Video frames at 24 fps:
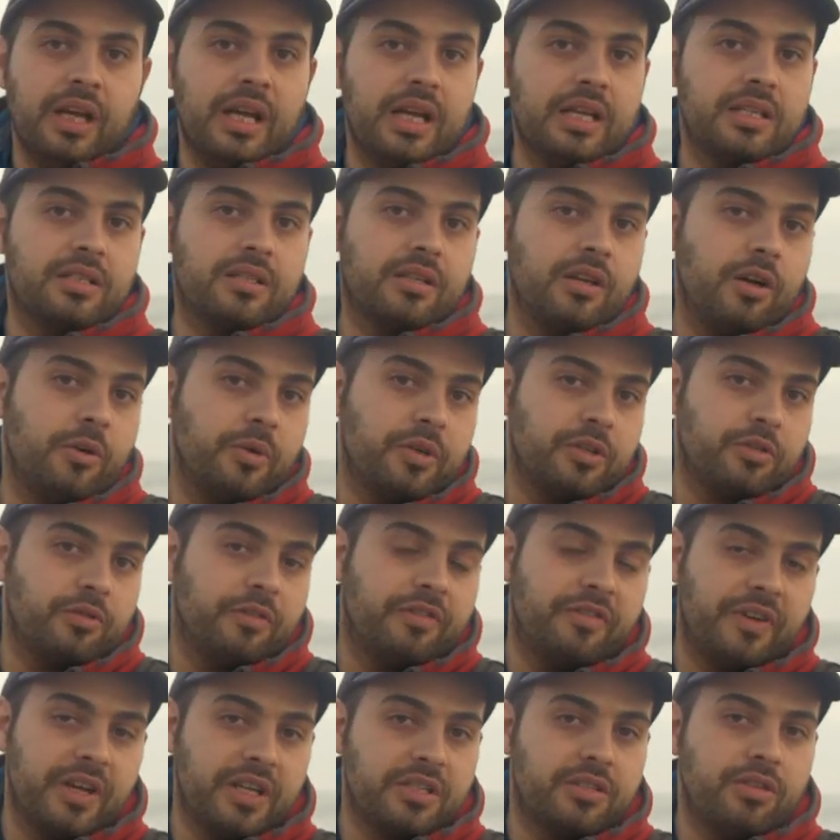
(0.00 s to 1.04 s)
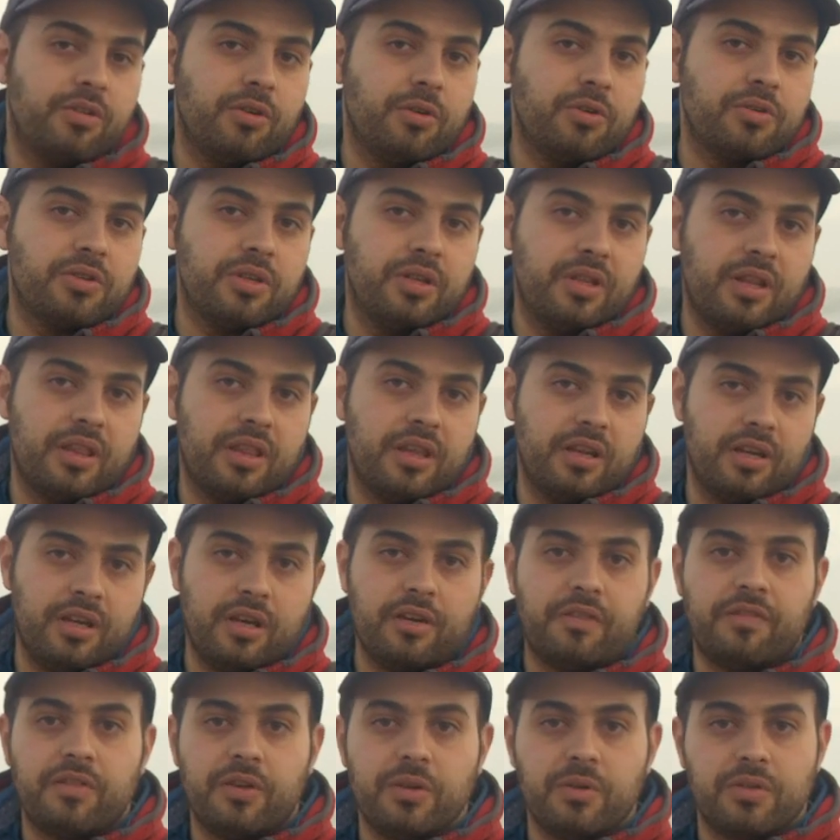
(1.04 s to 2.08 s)
is going to face erosion in the
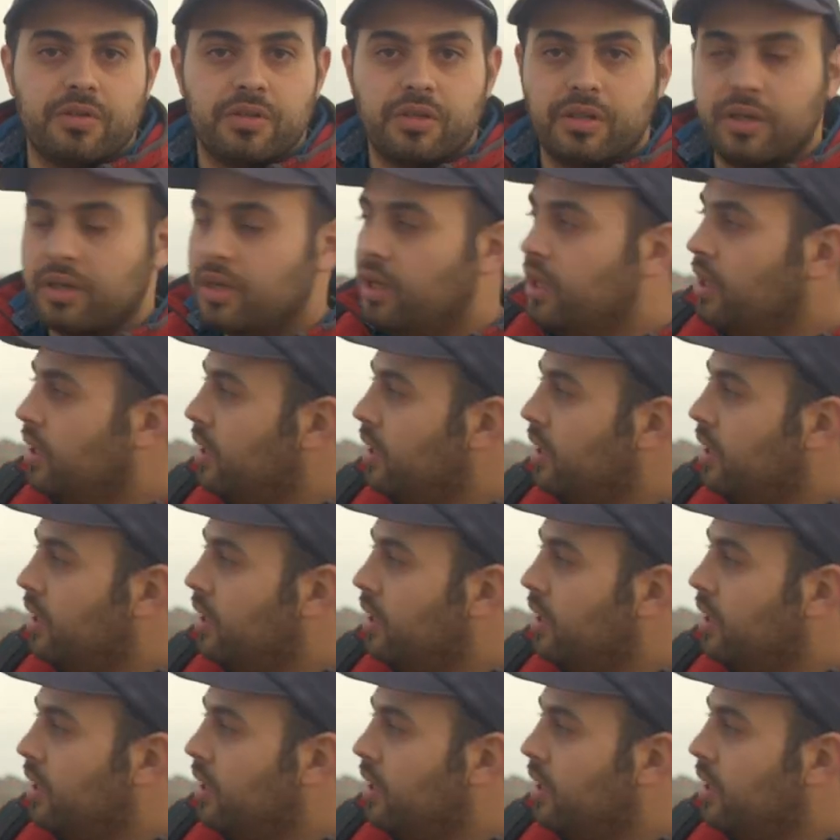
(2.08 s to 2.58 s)
near future.